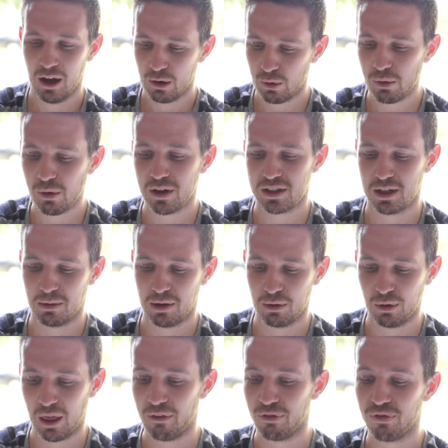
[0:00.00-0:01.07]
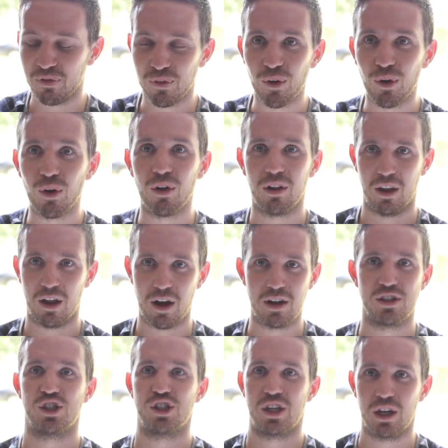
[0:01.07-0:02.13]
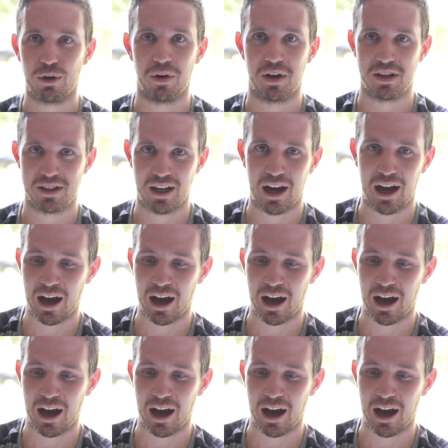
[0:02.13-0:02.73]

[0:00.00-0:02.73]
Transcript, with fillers: We want something with a full launch sequence.